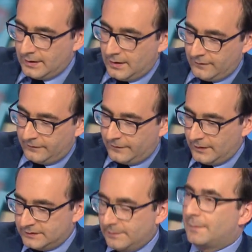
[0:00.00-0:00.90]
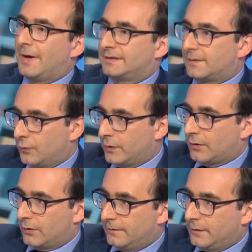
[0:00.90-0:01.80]
of a diplomatic
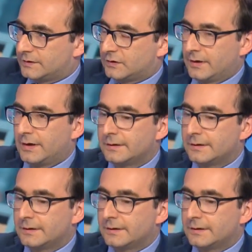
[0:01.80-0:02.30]
boycott of Austria in